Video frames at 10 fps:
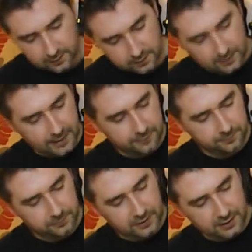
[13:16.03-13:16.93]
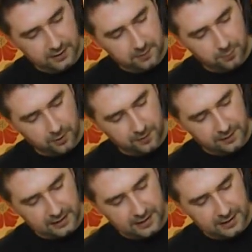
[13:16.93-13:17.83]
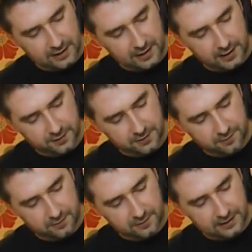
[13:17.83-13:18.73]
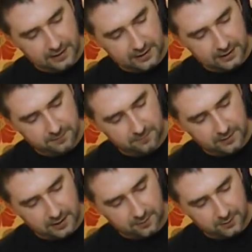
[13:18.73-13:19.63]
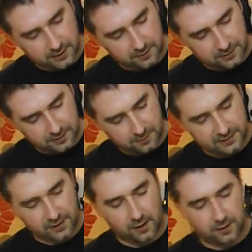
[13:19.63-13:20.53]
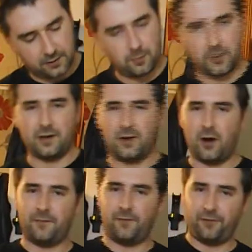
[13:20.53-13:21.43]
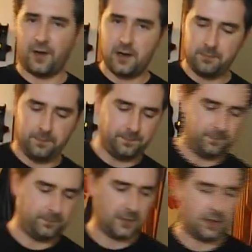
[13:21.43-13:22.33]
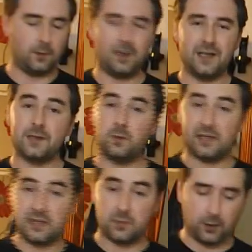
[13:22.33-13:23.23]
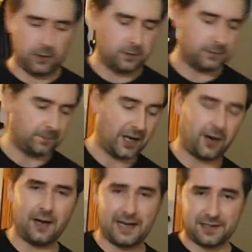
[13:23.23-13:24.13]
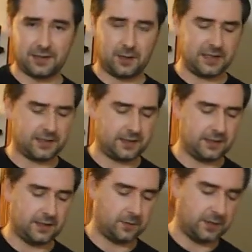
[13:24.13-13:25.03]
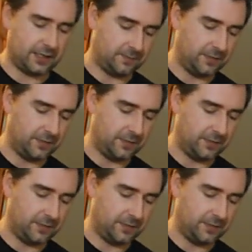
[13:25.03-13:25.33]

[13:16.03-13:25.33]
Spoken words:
Now, just put on the lid and unscrew it slightly. There we go. So it's on, but not firm. Otherwise, it will explode. I got asked the question the other week.